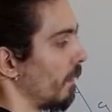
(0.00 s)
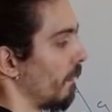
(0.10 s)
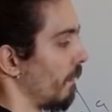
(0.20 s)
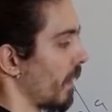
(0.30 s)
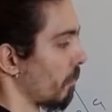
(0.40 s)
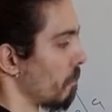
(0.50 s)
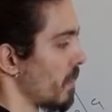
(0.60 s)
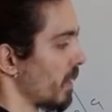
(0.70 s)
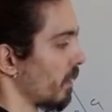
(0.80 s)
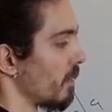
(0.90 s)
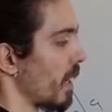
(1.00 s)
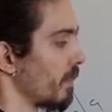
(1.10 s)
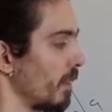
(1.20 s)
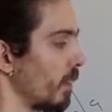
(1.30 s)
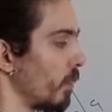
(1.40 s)
that make
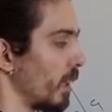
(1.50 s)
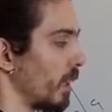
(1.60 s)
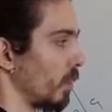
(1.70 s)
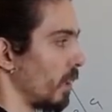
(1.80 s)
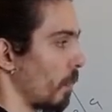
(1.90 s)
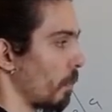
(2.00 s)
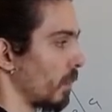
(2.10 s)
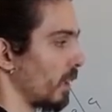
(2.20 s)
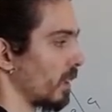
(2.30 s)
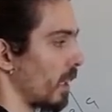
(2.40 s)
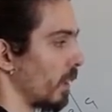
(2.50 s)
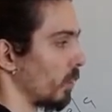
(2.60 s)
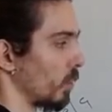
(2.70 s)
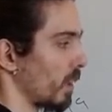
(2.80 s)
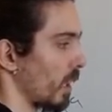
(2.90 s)
nineteen degrees with the opposite side. You
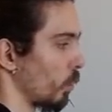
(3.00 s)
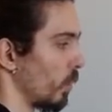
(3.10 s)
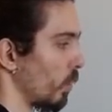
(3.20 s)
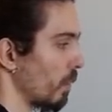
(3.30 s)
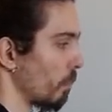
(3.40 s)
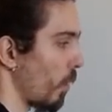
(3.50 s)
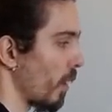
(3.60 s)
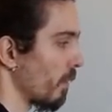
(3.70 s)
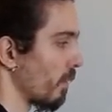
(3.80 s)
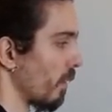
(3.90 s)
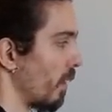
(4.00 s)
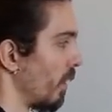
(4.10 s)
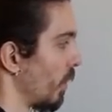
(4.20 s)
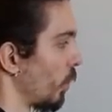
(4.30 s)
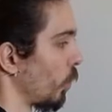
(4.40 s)
start with one point,
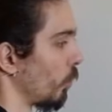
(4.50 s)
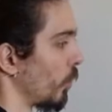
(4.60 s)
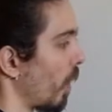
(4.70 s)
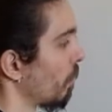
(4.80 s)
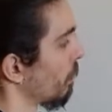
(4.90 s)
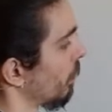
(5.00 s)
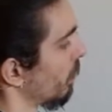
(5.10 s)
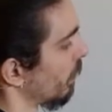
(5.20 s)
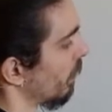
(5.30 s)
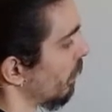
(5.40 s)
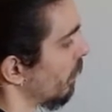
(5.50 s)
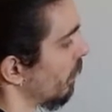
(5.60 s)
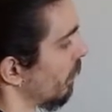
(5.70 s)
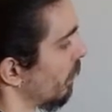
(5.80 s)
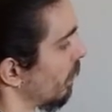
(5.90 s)
you drop
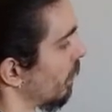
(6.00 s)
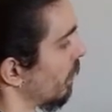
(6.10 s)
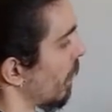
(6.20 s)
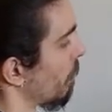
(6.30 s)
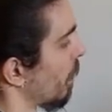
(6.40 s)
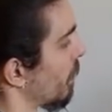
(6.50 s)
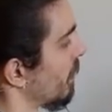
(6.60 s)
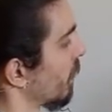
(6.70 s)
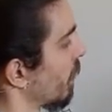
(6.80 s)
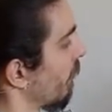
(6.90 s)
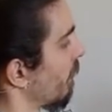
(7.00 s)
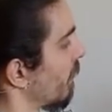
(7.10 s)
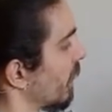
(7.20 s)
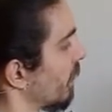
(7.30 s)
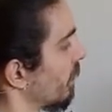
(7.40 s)
a perpendicular
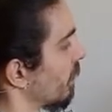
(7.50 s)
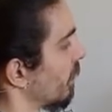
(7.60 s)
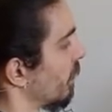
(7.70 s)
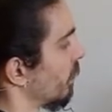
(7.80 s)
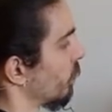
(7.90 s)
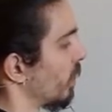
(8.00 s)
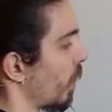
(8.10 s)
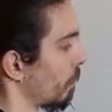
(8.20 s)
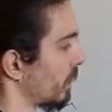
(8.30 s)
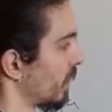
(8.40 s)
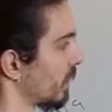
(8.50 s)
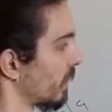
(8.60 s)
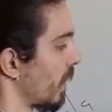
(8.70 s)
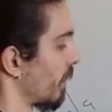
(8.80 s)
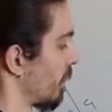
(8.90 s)
line to the opposite
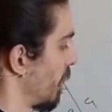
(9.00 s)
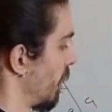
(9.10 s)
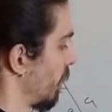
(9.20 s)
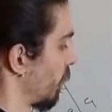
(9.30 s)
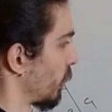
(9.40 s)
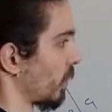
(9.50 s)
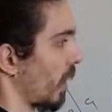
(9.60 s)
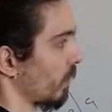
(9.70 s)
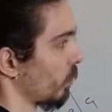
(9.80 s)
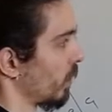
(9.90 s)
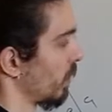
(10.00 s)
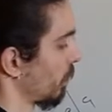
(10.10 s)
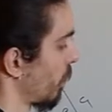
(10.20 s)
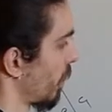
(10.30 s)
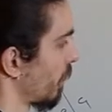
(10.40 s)
side. You start with this
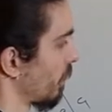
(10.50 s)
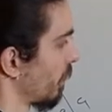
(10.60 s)
point,